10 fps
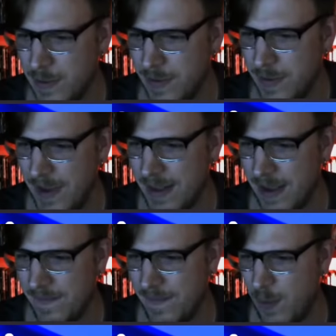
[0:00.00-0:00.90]
We've
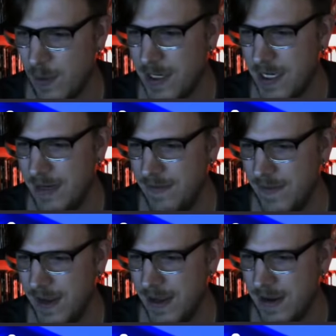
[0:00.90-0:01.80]
had like
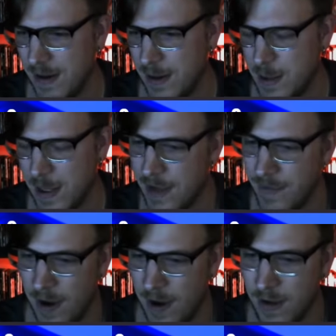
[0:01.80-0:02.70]
14 fight cards that
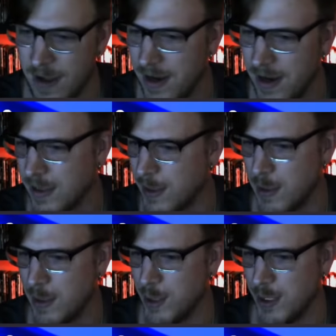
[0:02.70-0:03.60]
have all gone to
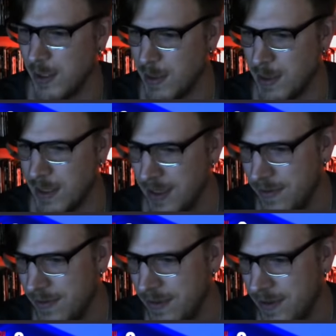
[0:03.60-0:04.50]
decisions, you know?